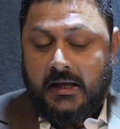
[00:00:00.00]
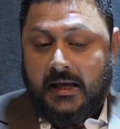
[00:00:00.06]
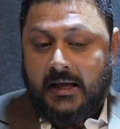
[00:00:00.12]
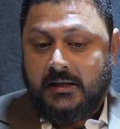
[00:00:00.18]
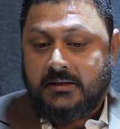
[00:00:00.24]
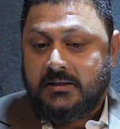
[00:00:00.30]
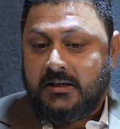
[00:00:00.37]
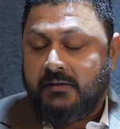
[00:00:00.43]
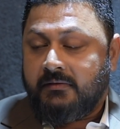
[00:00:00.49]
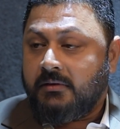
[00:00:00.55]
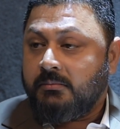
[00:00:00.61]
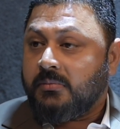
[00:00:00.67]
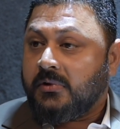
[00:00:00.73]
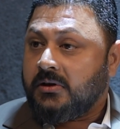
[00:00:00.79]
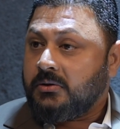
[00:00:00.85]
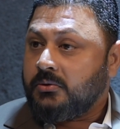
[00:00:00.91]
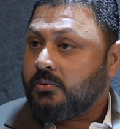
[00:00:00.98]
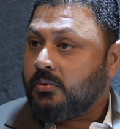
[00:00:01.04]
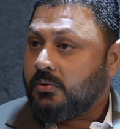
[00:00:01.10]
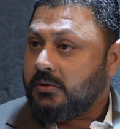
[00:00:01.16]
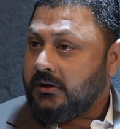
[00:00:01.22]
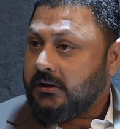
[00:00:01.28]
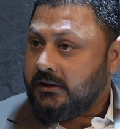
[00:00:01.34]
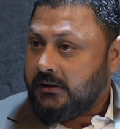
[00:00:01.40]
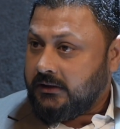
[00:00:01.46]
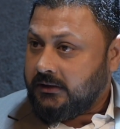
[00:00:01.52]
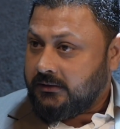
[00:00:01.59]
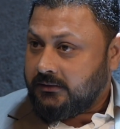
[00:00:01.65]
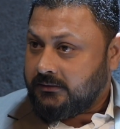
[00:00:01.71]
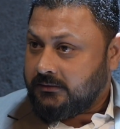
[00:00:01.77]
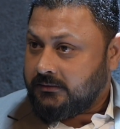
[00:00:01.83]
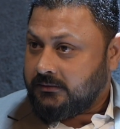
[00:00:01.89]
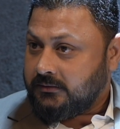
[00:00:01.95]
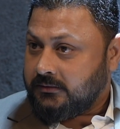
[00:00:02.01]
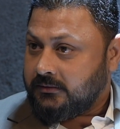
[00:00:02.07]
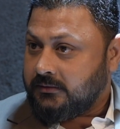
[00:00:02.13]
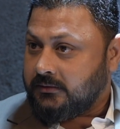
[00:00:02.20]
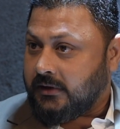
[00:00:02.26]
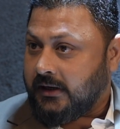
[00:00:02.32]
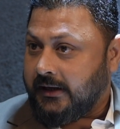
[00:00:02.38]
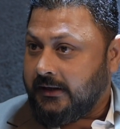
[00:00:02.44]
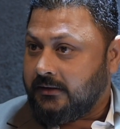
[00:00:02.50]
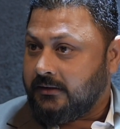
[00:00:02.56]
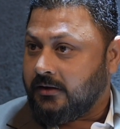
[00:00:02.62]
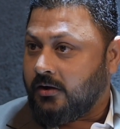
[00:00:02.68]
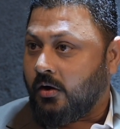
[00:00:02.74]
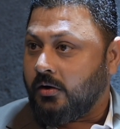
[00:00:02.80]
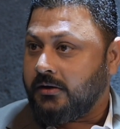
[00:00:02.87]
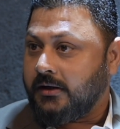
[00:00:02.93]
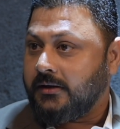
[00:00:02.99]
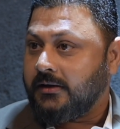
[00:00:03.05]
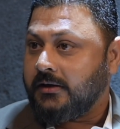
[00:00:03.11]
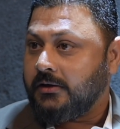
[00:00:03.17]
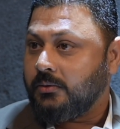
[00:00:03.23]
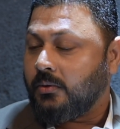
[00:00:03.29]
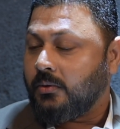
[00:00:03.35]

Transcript: It's given birth to OTT, right? The content that